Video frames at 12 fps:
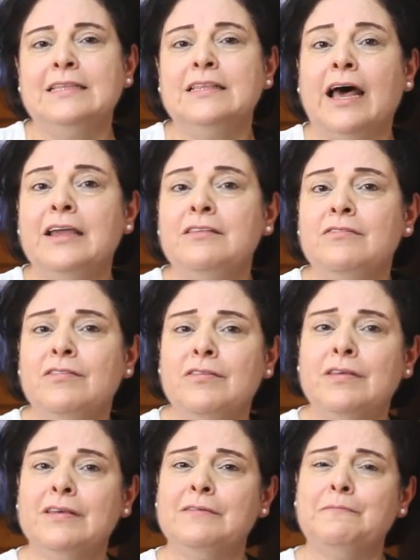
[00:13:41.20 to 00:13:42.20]
Ninth,
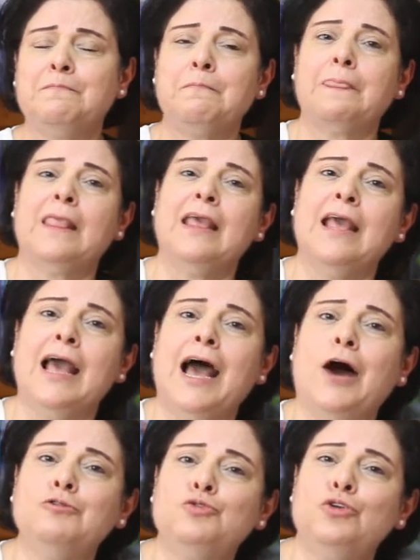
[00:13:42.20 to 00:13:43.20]

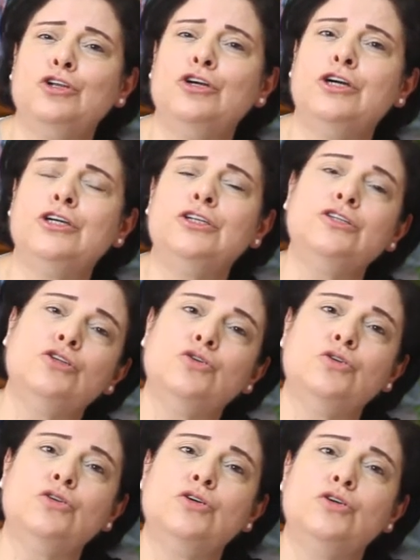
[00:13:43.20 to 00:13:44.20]
how to learn
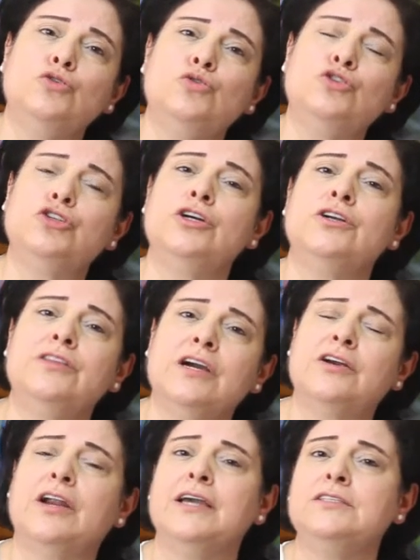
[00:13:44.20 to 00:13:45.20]
to turn the
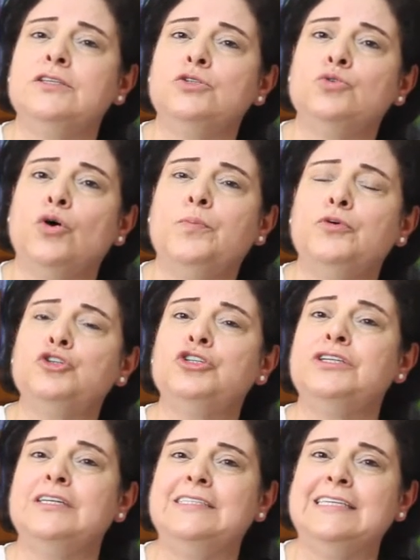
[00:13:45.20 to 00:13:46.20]
crisis to
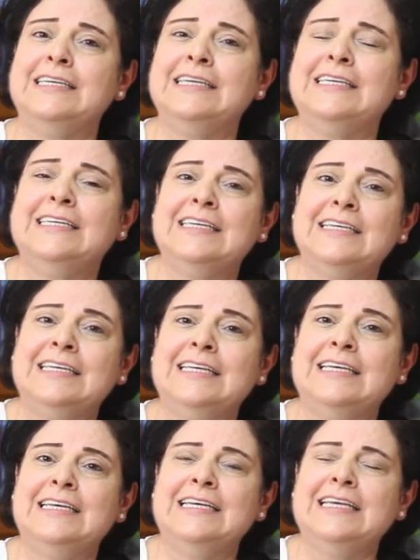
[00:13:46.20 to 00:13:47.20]
opportunity
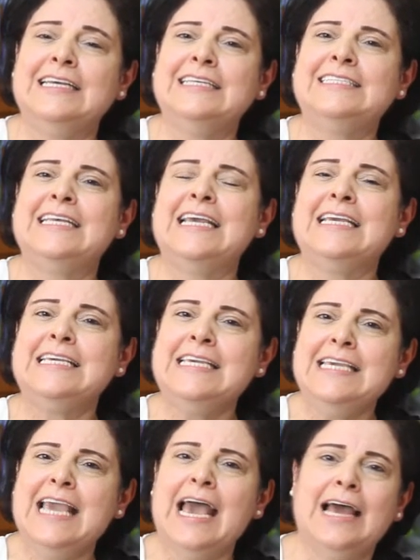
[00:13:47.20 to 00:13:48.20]
is a
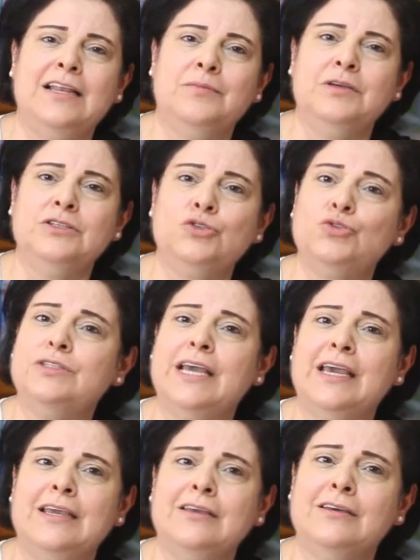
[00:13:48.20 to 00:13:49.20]
key element
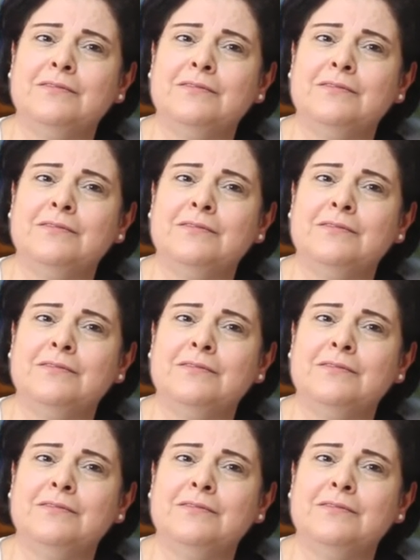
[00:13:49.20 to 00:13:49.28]
today.